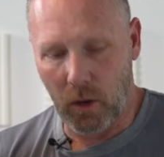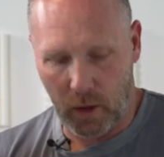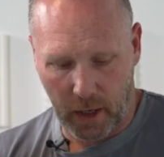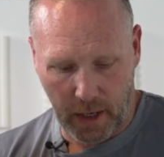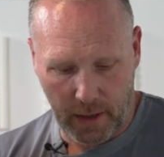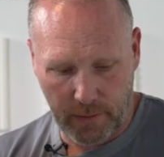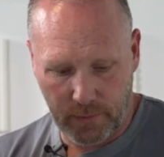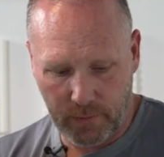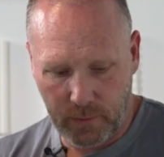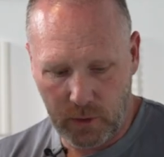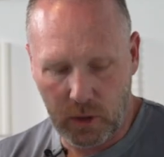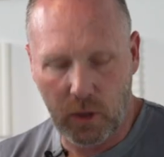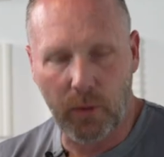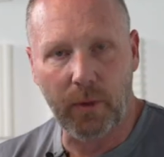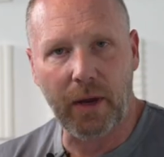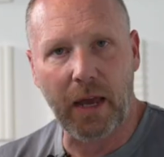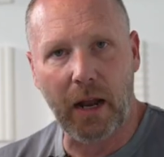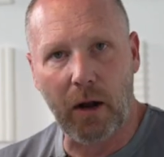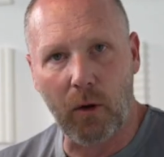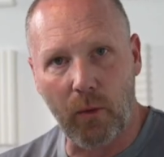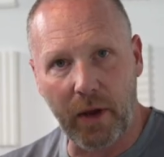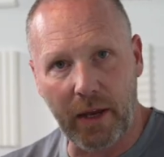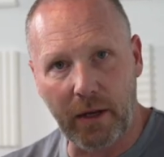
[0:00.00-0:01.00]
Okay, so we
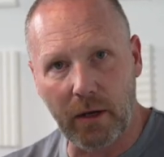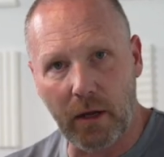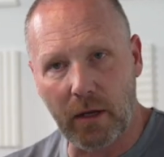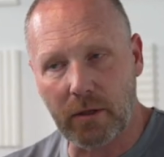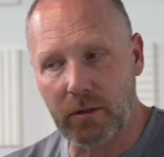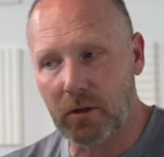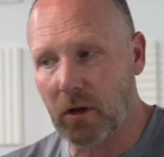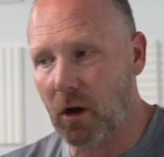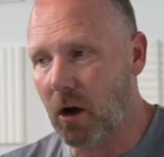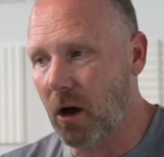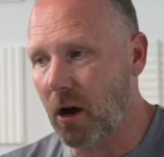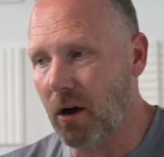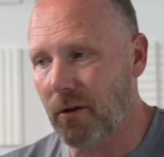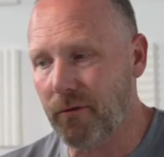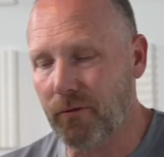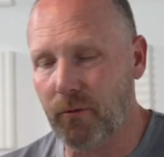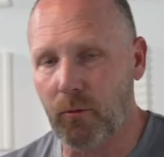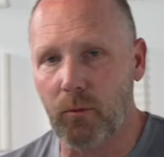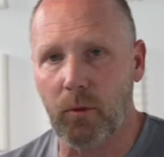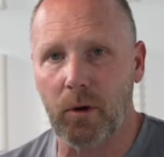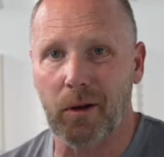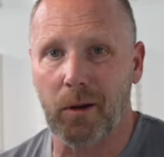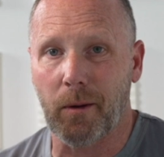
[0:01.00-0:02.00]
got our wing nuts off.
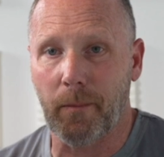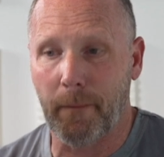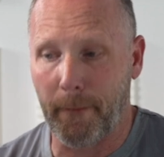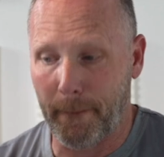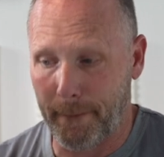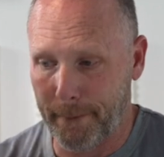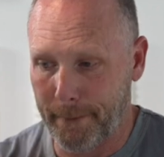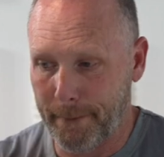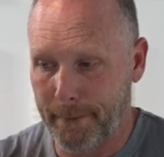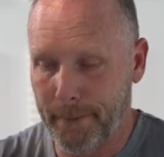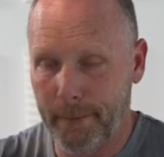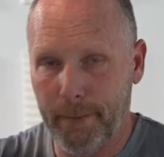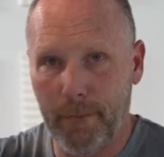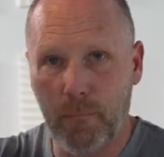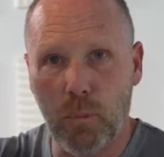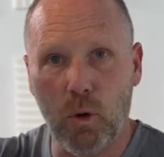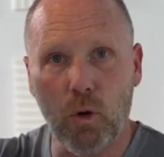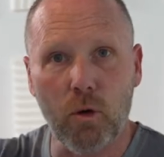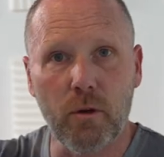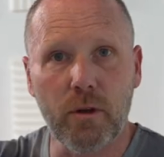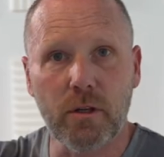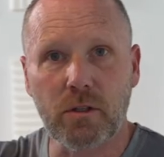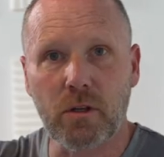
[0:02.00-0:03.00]
We're gonna
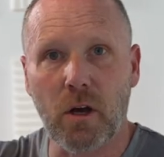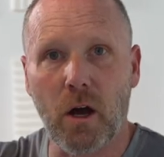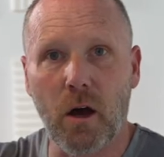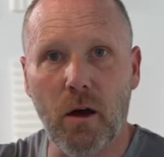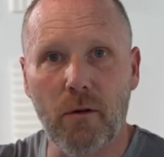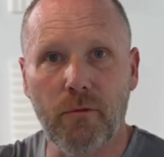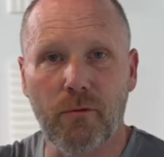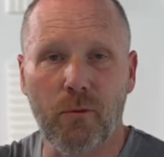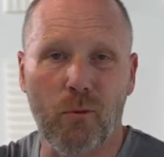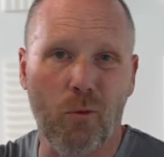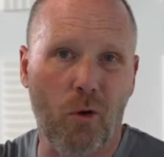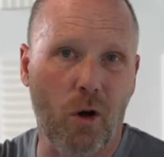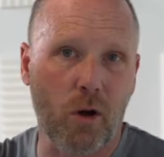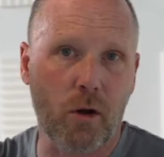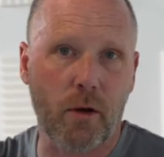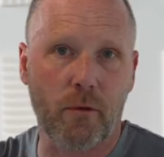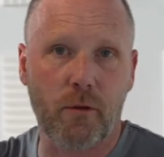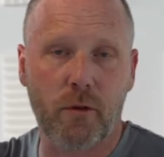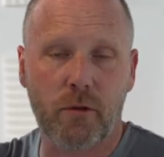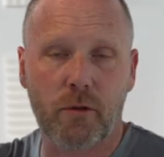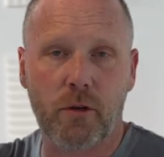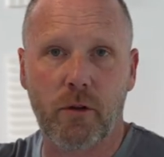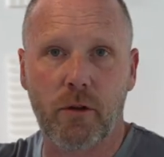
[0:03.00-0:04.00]
pull this off, walk
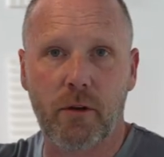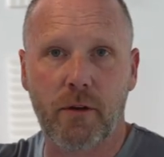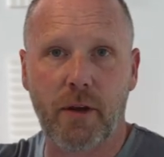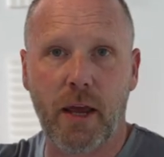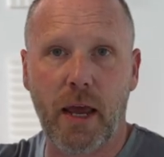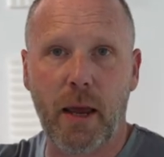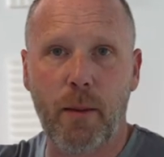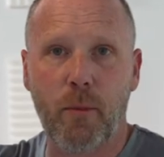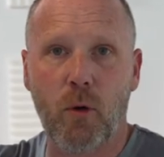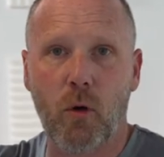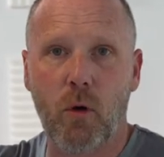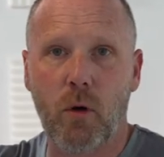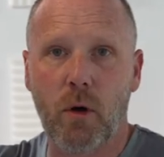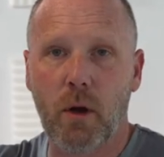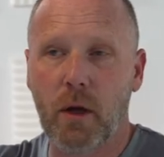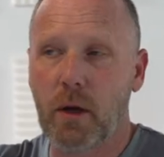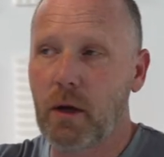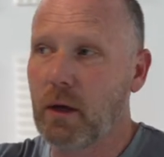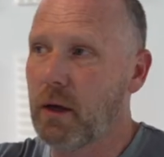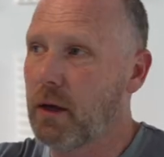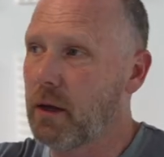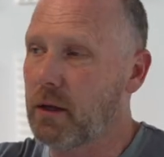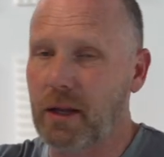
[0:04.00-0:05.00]
over to the table,
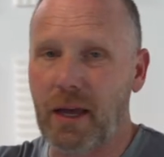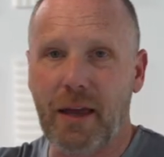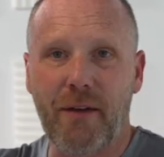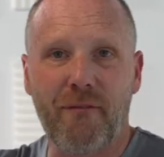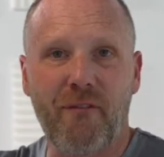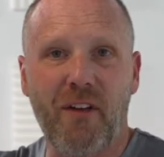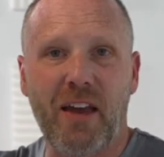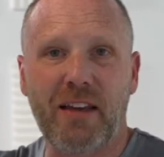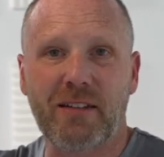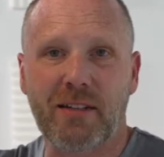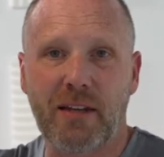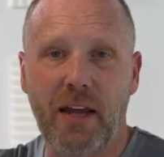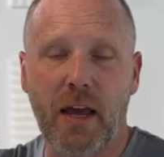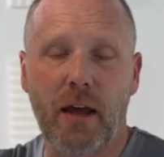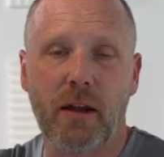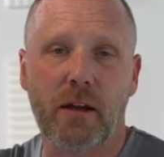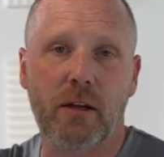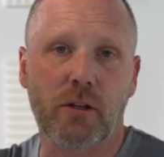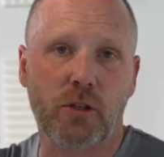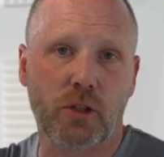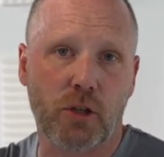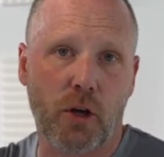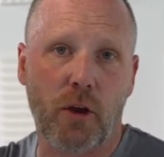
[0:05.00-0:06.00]
lay it face down,
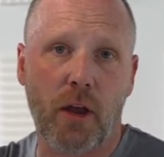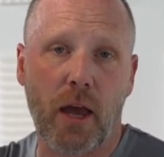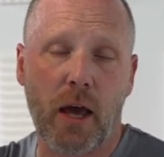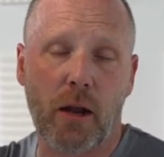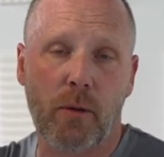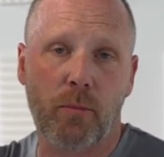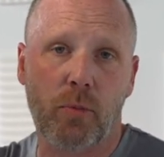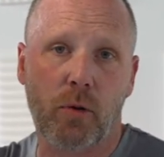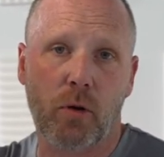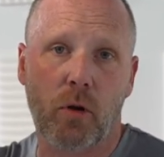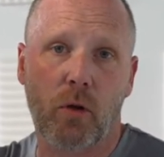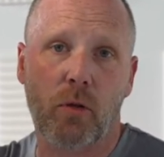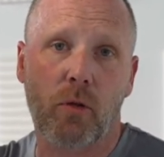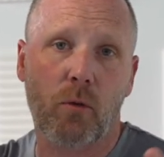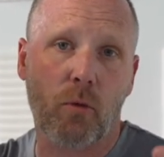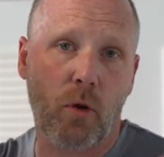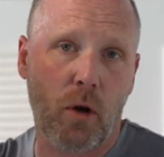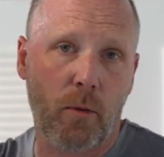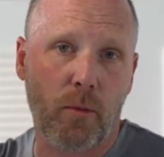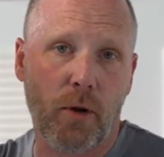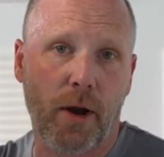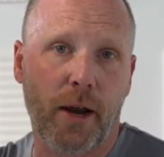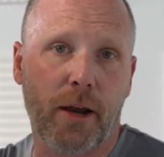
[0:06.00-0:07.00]
and show you how to put on the
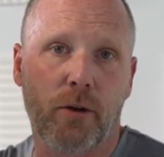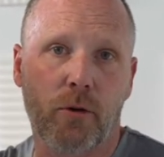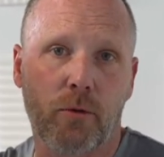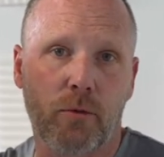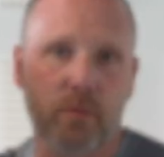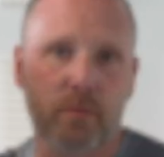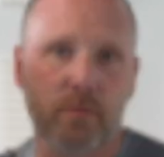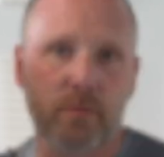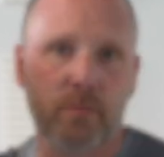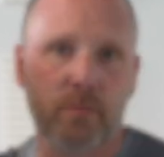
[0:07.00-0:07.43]
roamer handle.